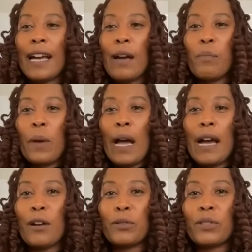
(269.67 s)

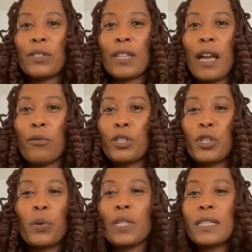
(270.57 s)
about our
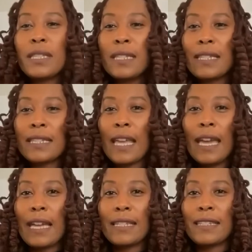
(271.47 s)
choices
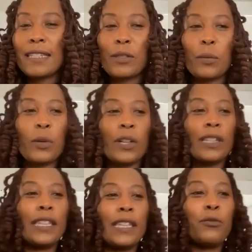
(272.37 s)
and the
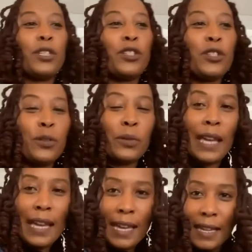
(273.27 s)
work that we do,
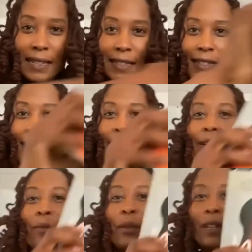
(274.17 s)
and
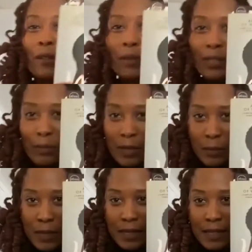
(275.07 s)
we are going to be
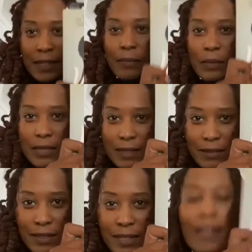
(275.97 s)
speaking
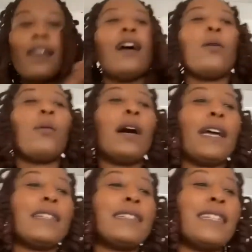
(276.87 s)
about
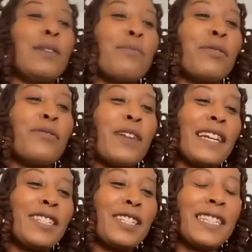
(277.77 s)
wild
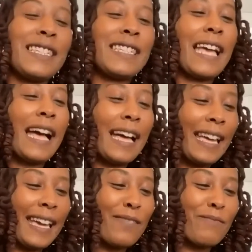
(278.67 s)
imperfections. I
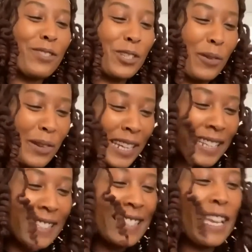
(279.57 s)
am
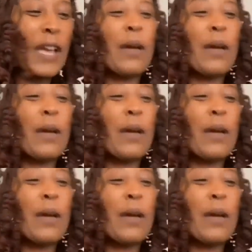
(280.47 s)
joined